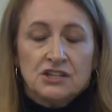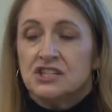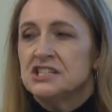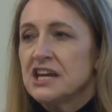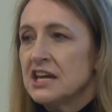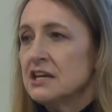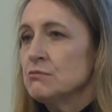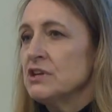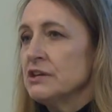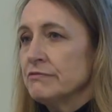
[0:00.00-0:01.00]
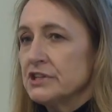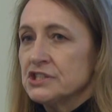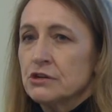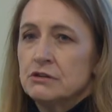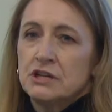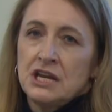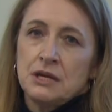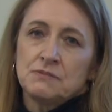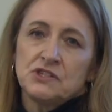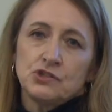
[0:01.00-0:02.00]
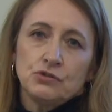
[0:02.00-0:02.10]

To date, we have returned names